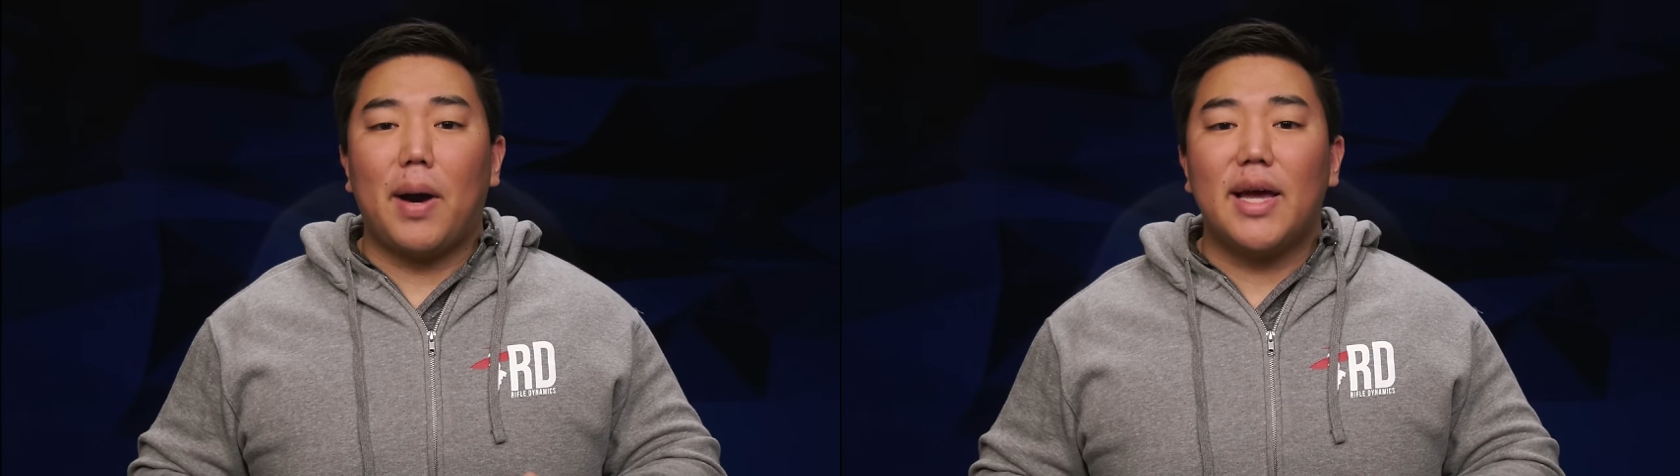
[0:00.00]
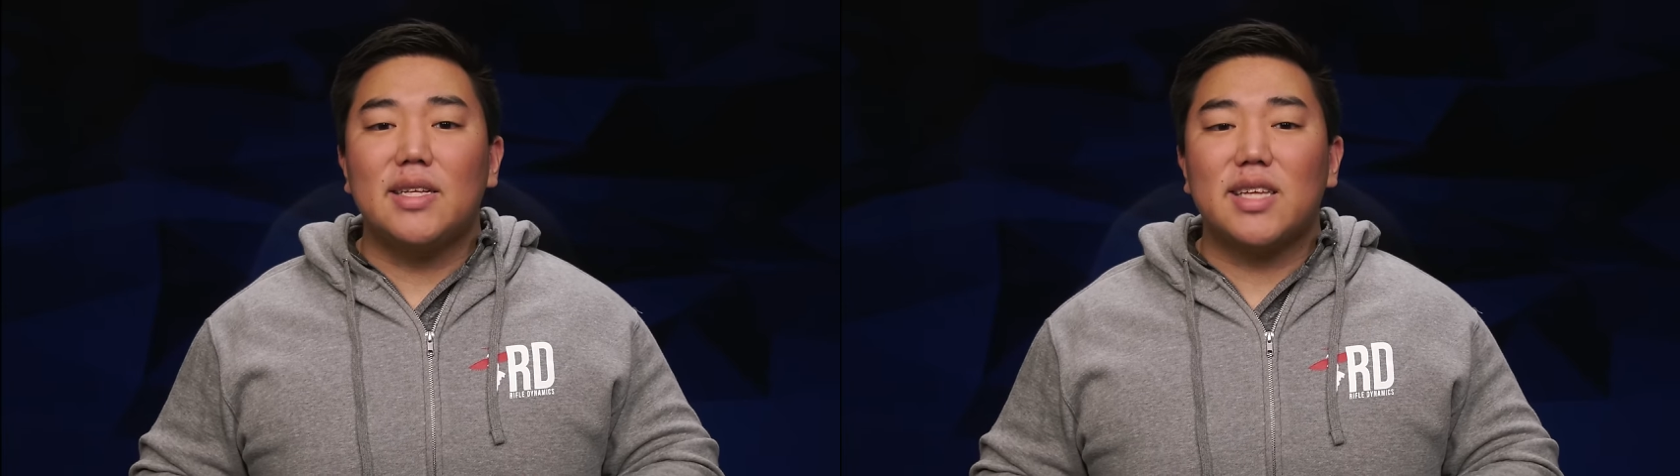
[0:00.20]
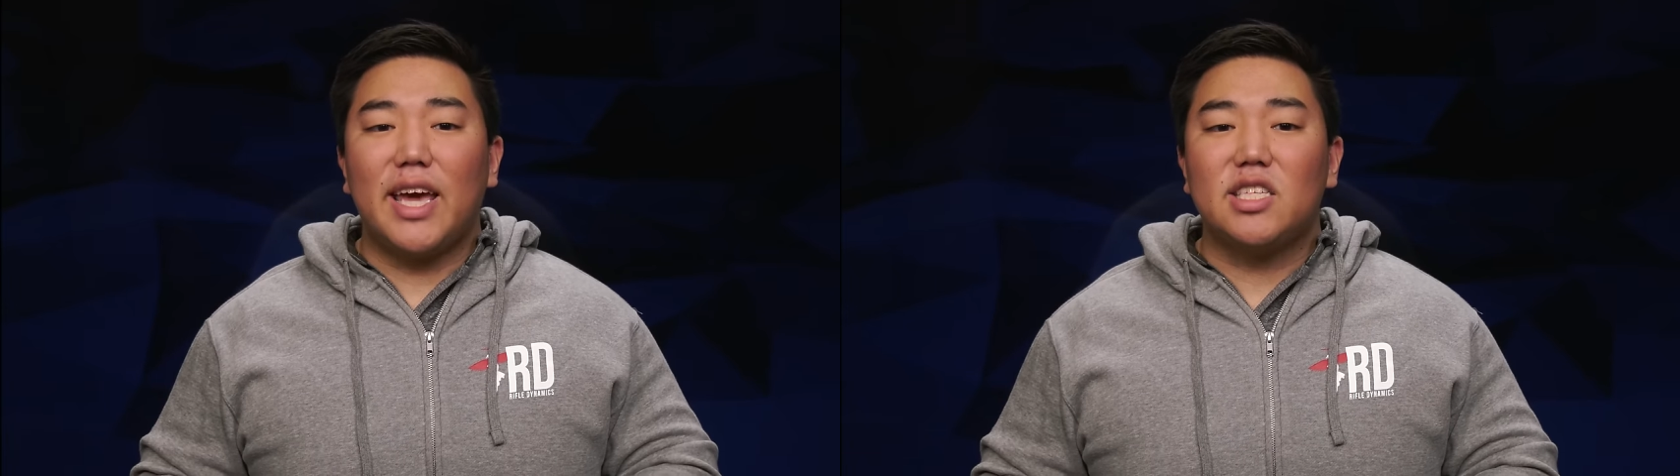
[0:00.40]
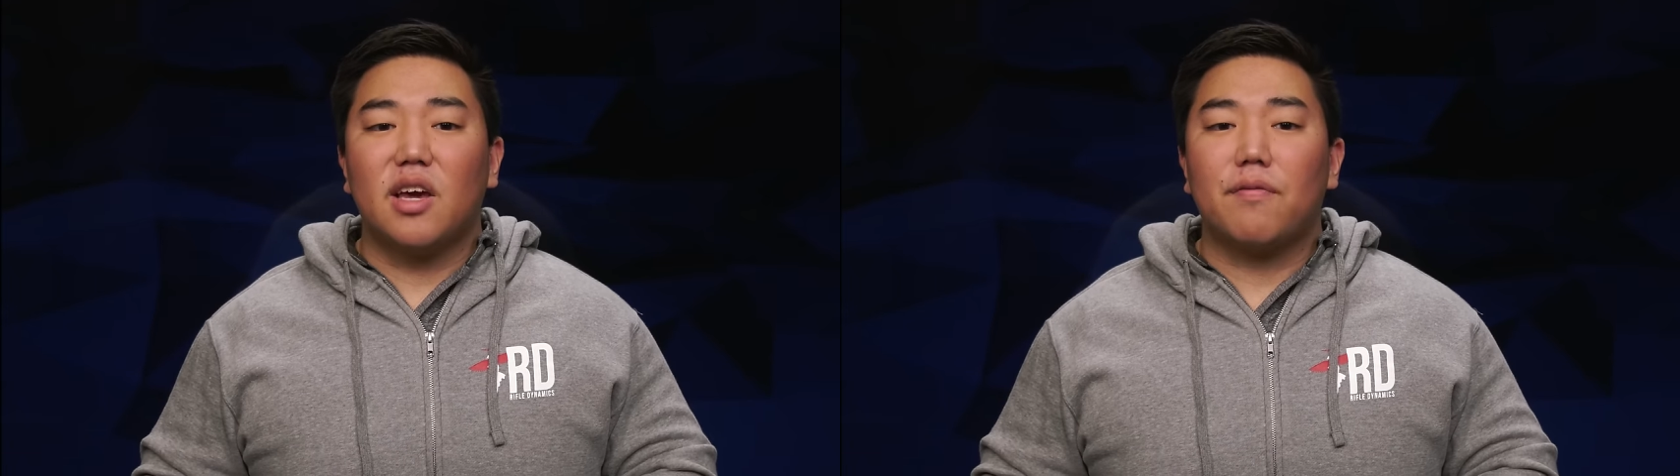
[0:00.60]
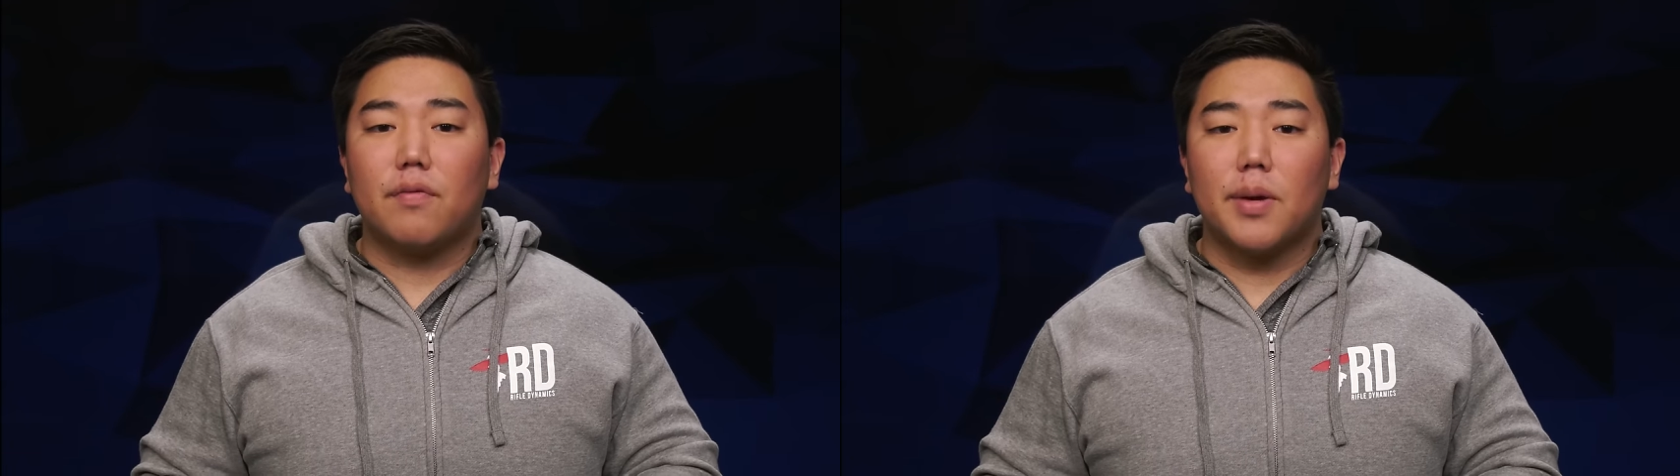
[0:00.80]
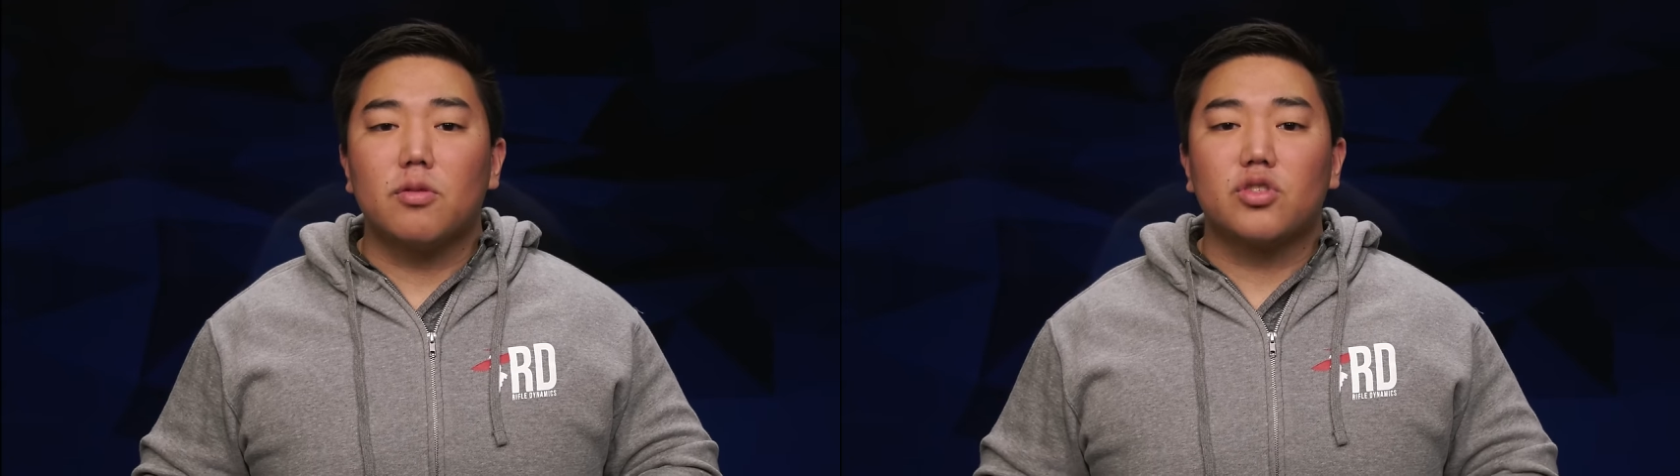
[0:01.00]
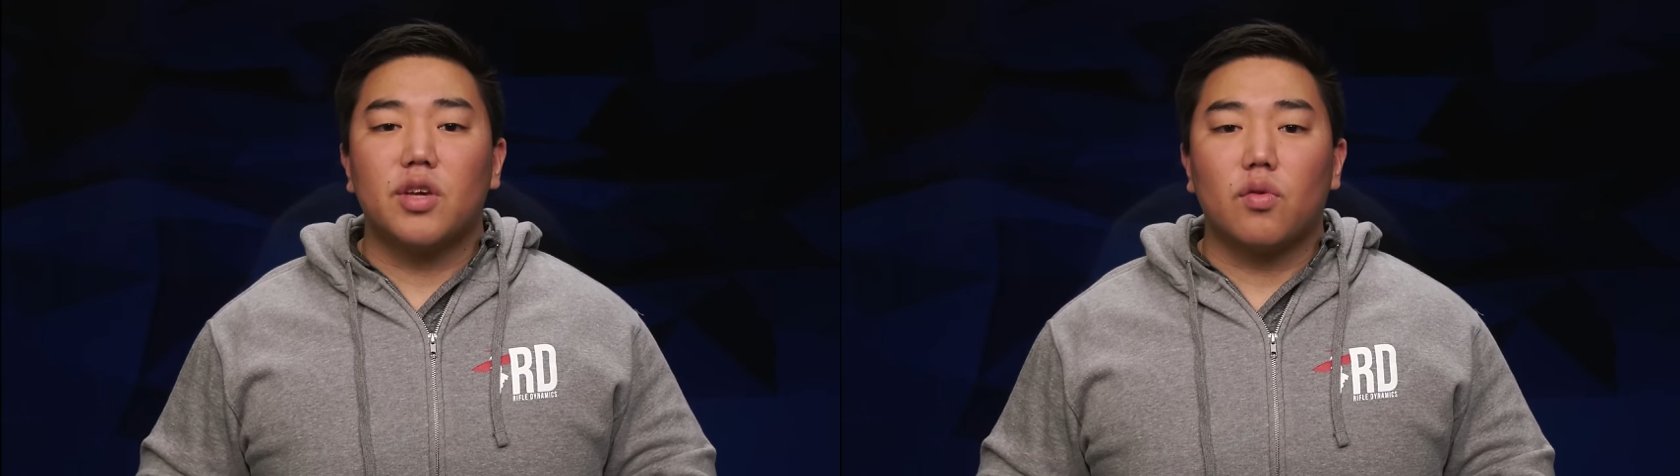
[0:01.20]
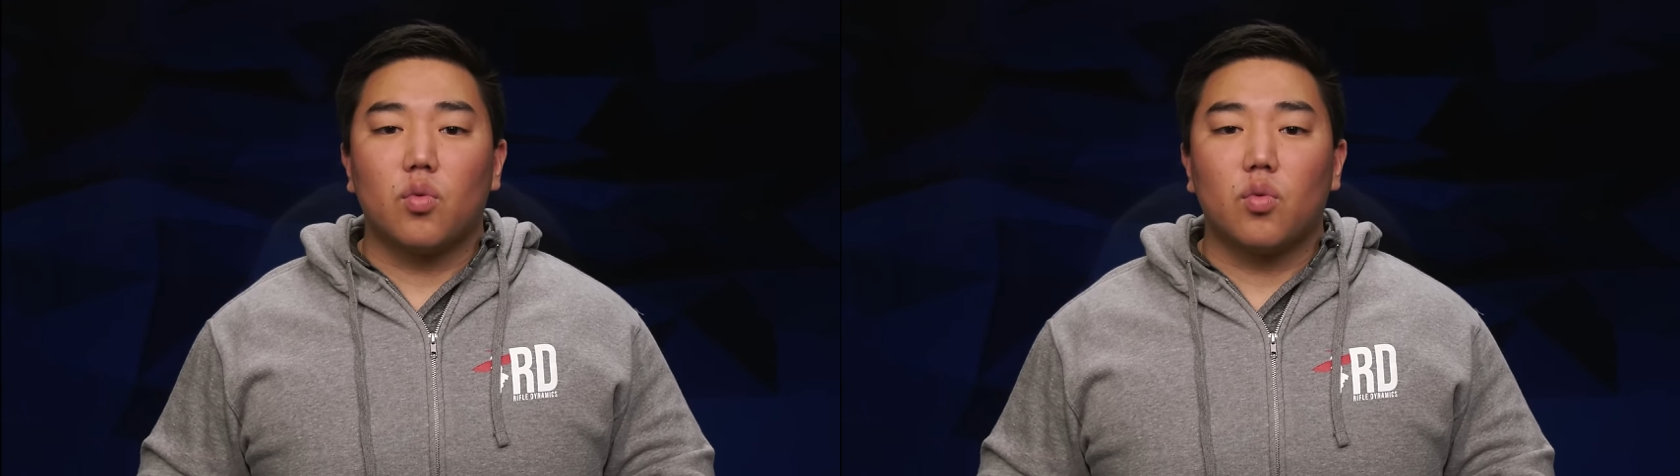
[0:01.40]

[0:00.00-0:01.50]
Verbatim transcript: Biden's ATF frame receiver